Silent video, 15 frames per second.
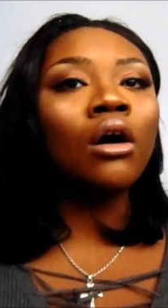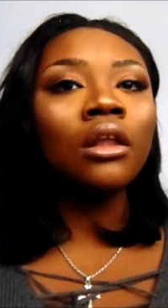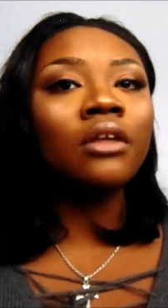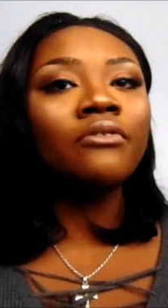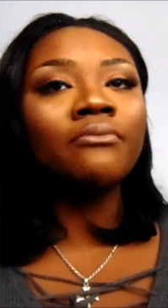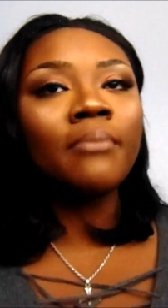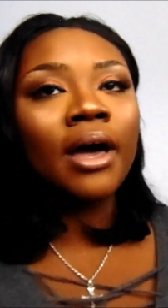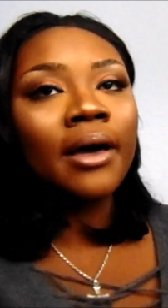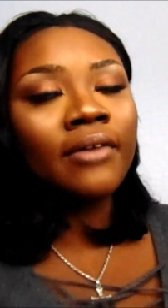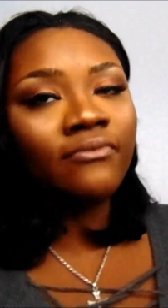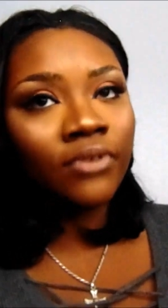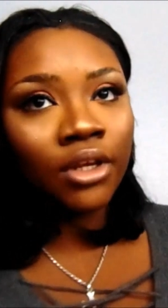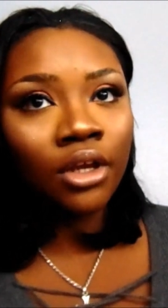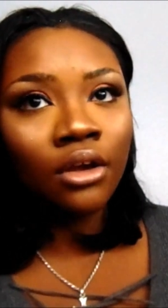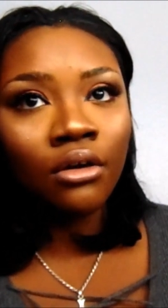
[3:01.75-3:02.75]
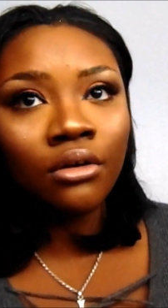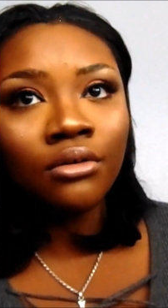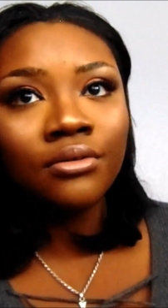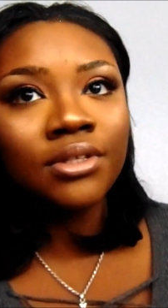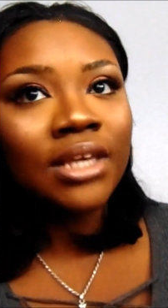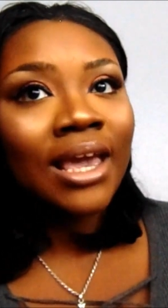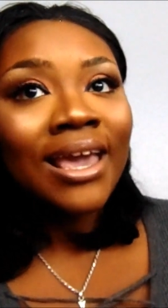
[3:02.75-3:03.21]
all of my
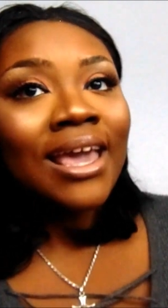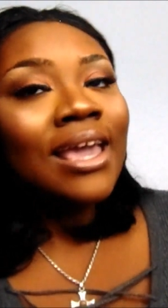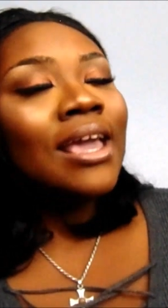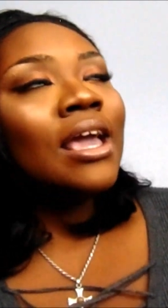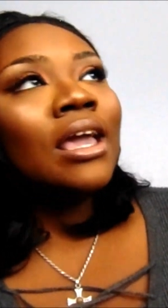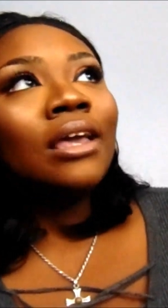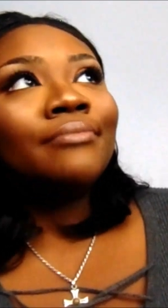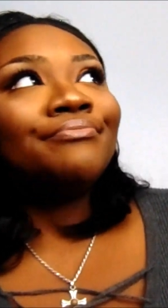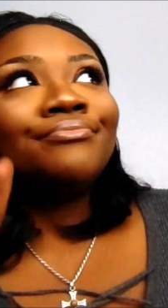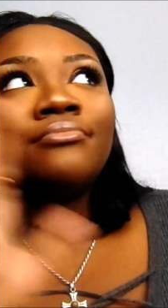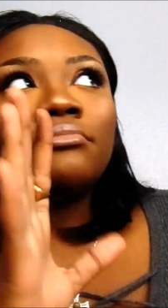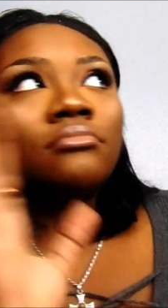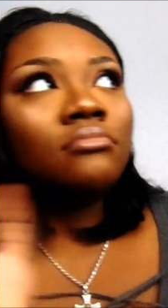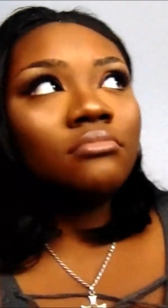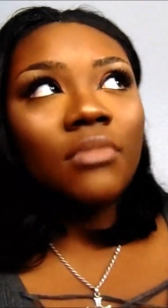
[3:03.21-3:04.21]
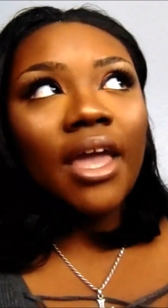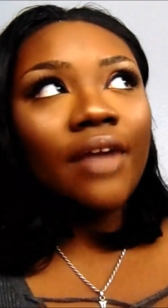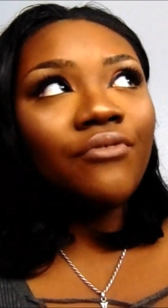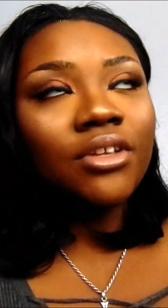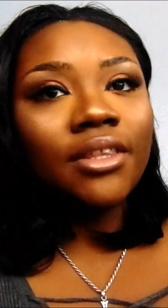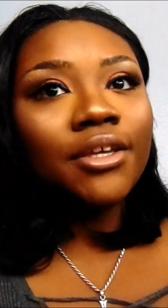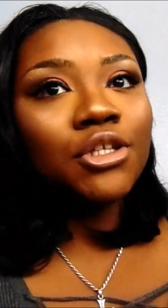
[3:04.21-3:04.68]
videos,
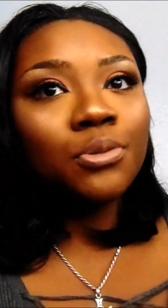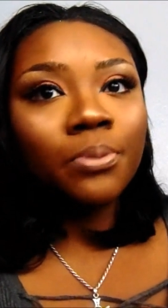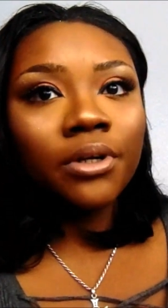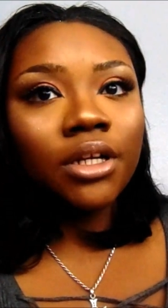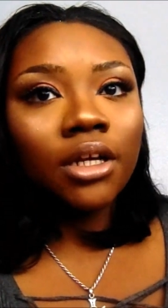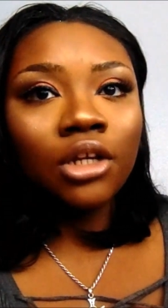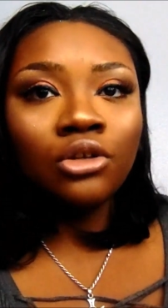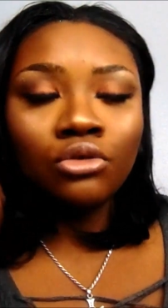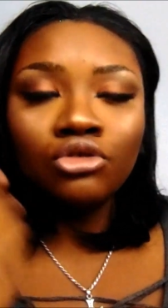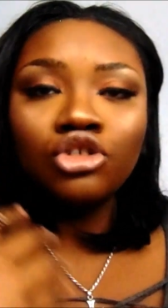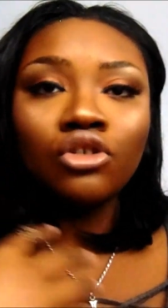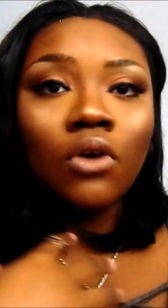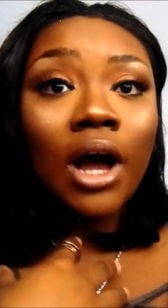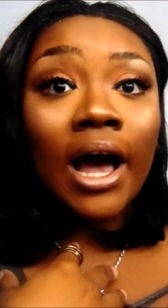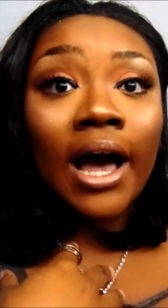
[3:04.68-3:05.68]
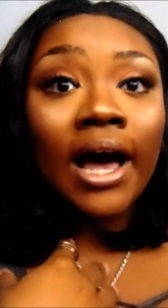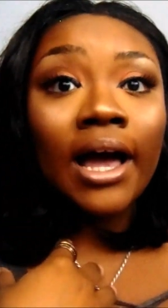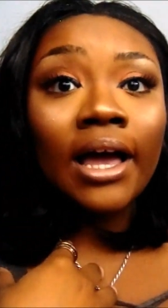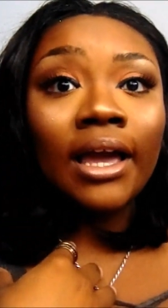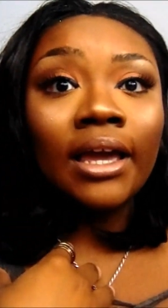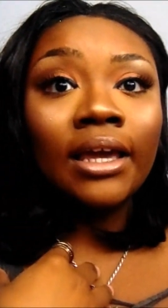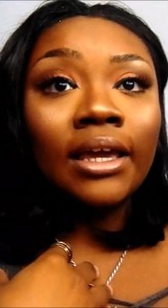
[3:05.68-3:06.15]
everything is pretty a neutral
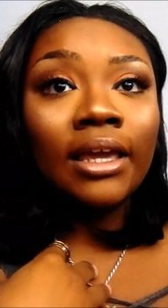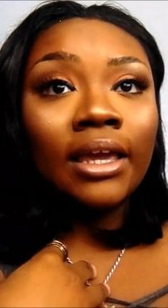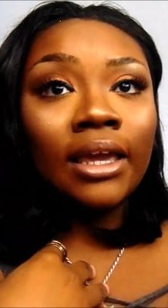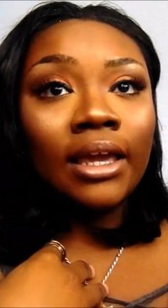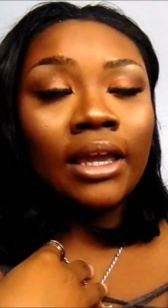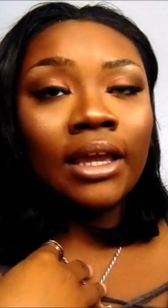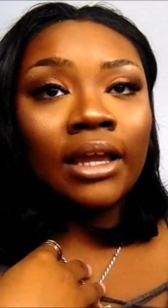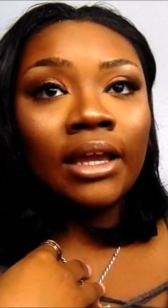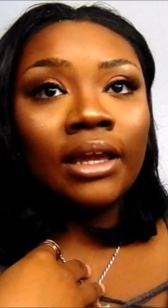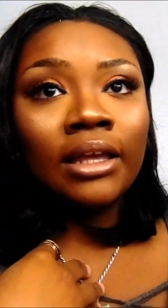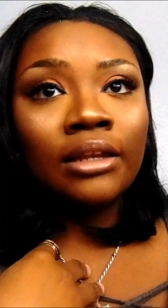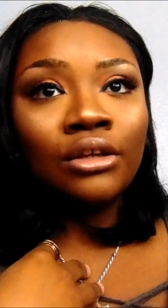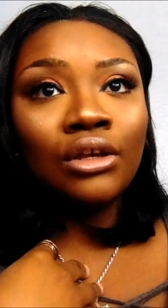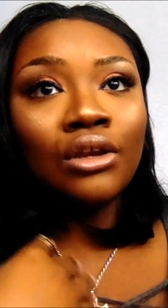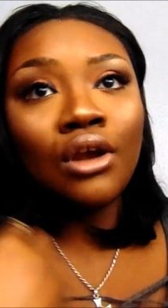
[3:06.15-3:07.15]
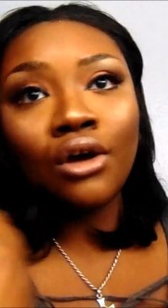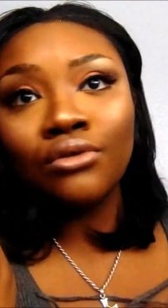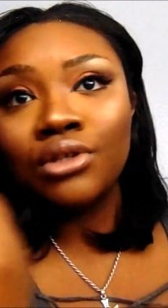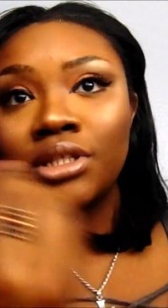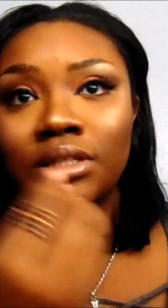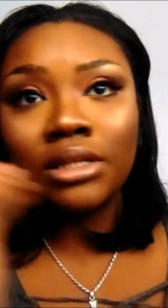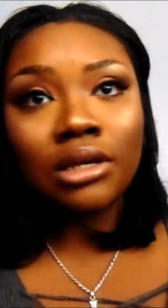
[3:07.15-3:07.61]
eye and you
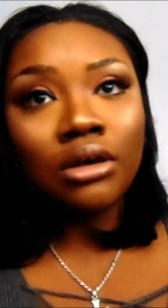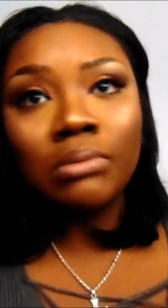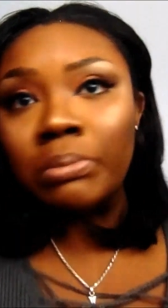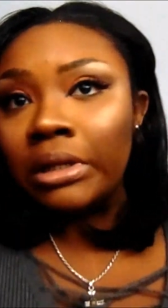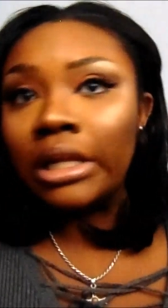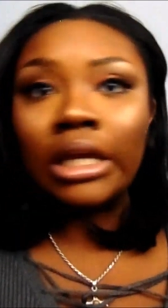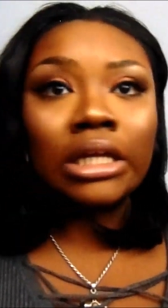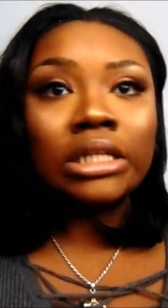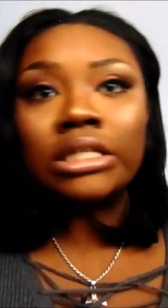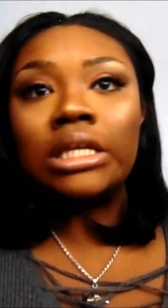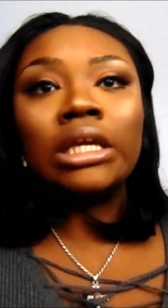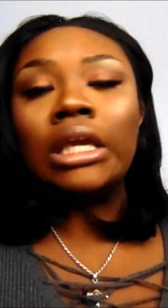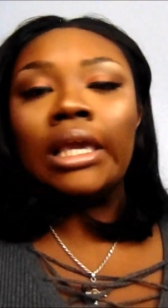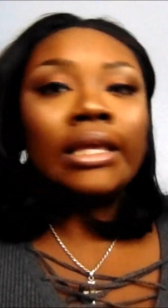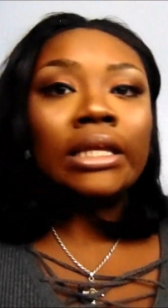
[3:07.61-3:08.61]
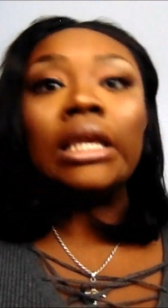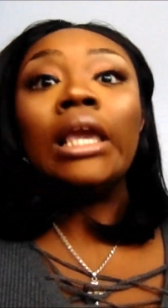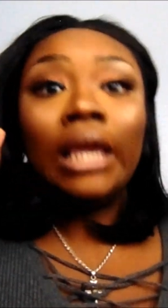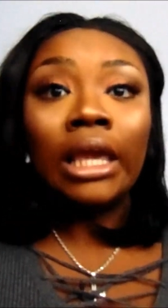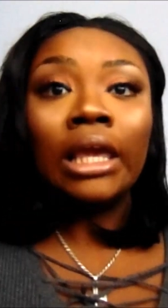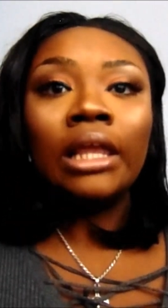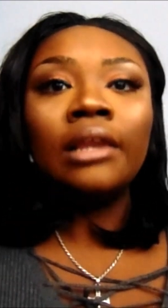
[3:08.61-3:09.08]
know still blending it
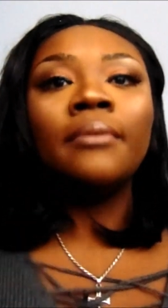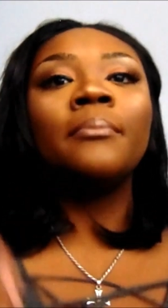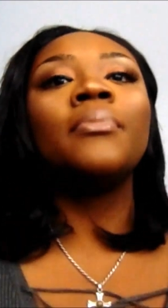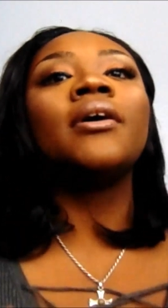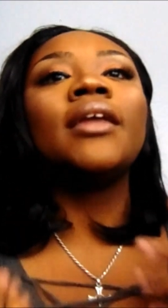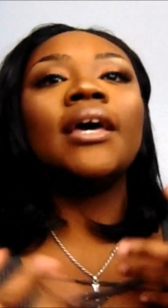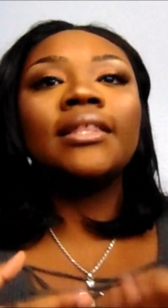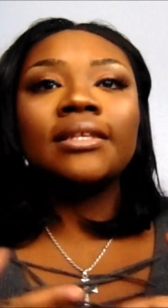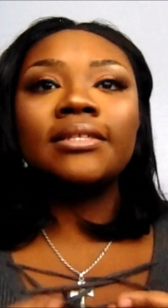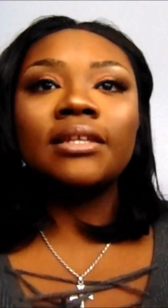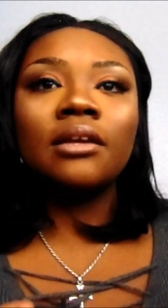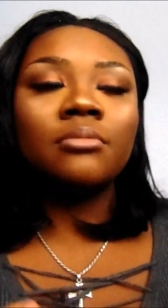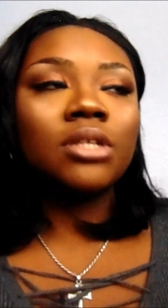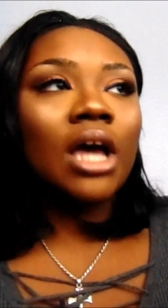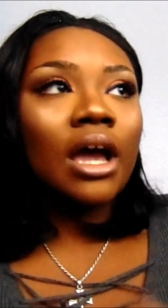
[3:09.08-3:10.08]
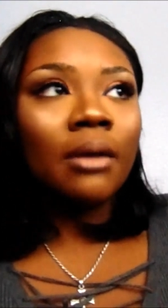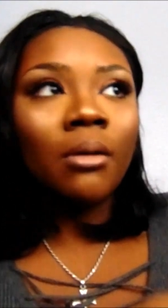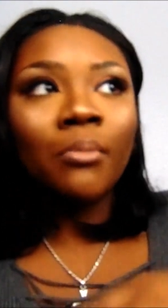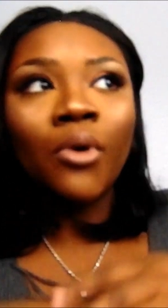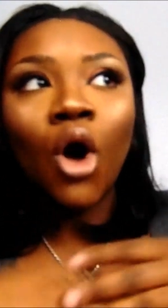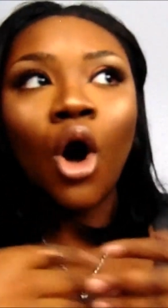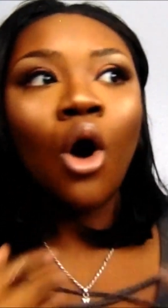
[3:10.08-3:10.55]
in but at the same time
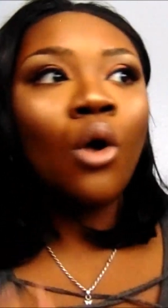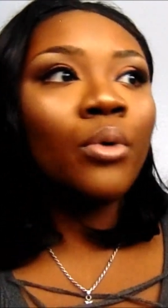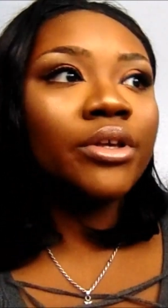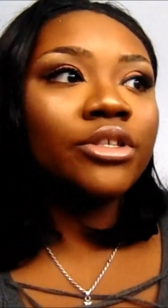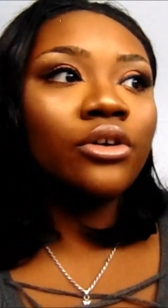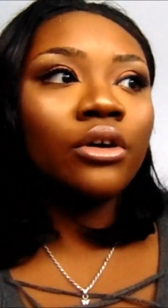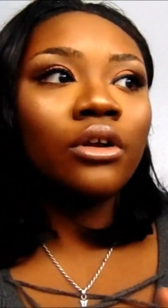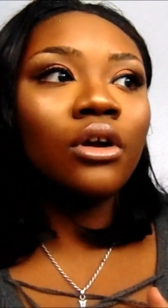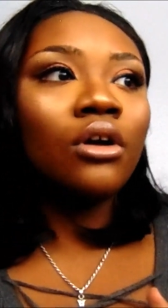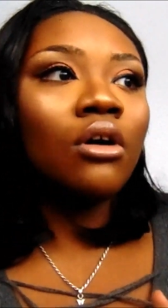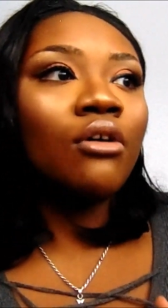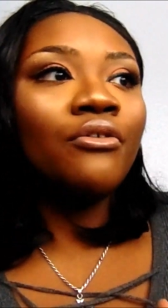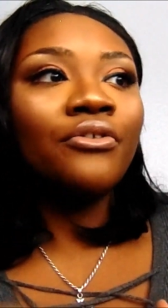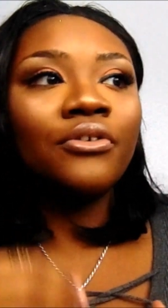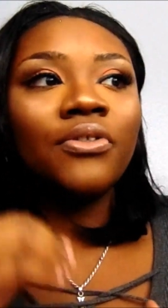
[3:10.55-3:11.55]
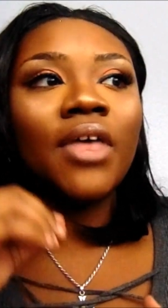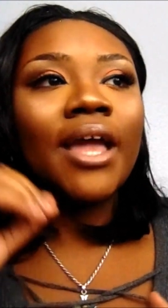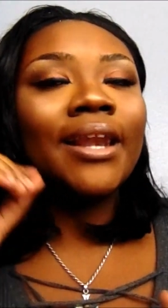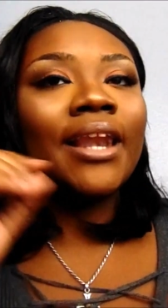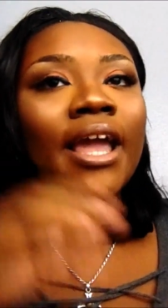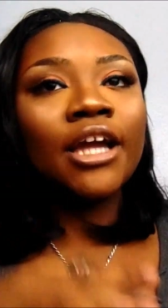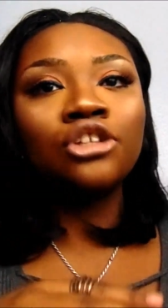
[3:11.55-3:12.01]
I'm always gonna go for
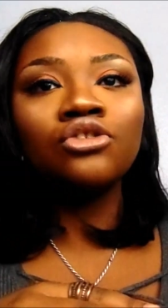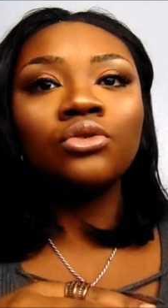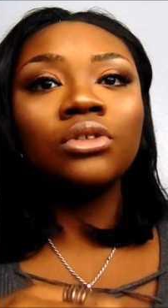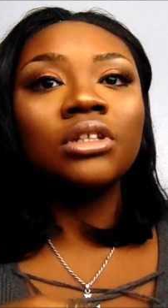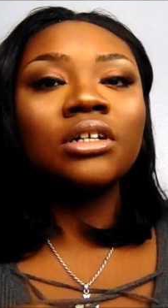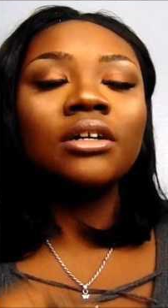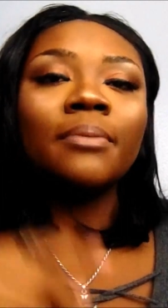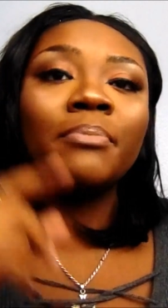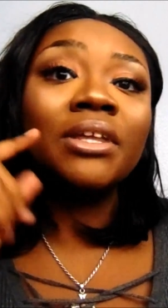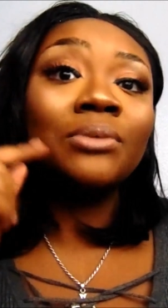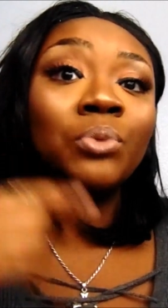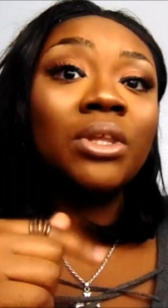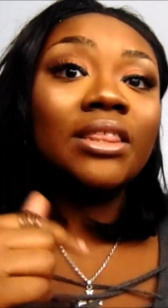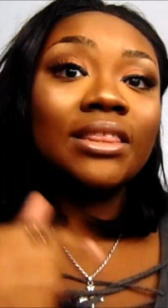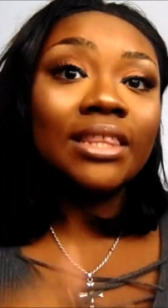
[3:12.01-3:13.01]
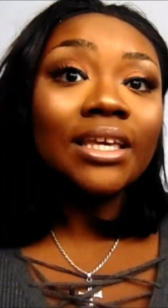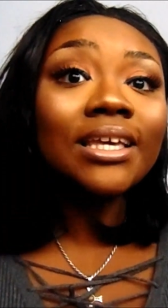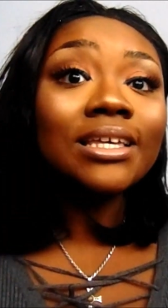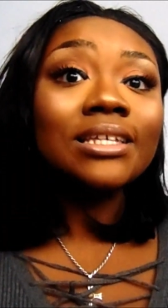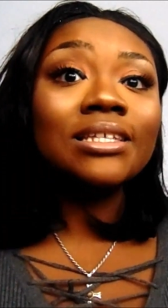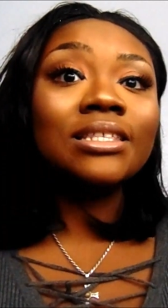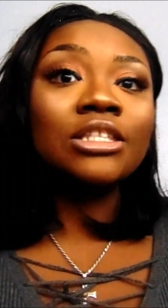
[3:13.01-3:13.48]
that natural look but with
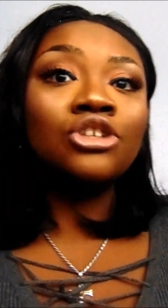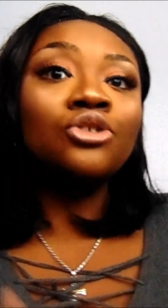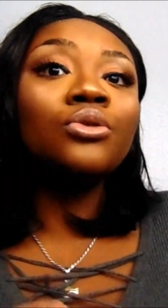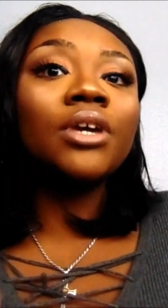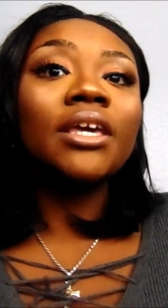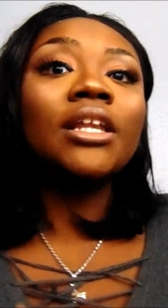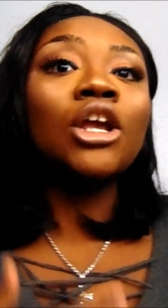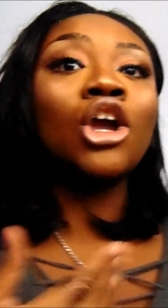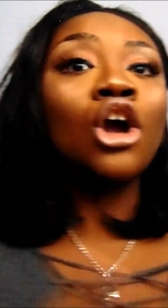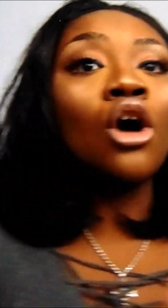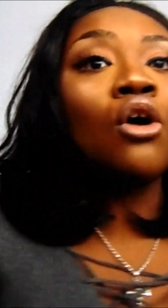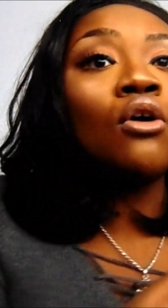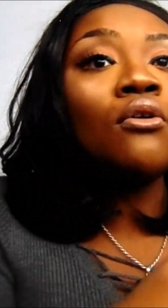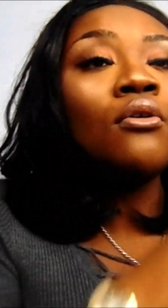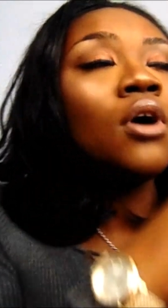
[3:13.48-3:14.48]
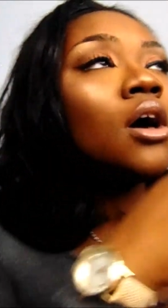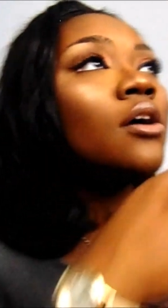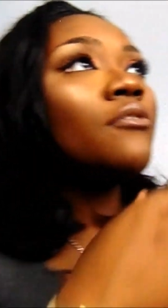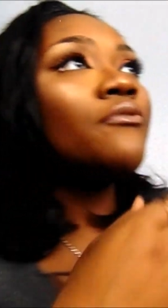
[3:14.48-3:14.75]
this you can go